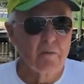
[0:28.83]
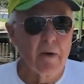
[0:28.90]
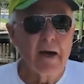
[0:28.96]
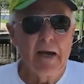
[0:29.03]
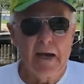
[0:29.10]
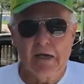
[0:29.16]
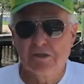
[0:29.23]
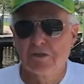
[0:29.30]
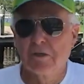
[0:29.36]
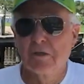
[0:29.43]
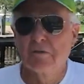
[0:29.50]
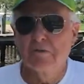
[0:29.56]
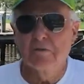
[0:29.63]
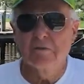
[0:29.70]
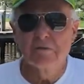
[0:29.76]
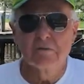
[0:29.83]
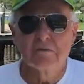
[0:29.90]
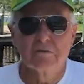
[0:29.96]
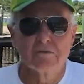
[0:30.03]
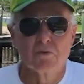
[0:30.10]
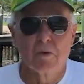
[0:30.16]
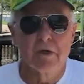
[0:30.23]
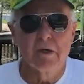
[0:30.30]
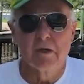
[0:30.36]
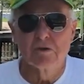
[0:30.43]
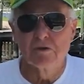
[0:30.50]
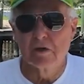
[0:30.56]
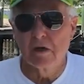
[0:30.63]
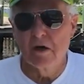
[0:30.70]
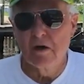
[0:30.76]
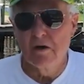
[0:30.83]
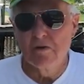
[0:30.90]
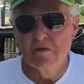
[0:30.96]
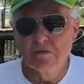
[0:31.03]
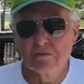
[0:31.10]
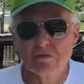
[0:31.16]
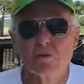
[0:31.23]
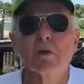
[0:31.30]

by accident 22 years ago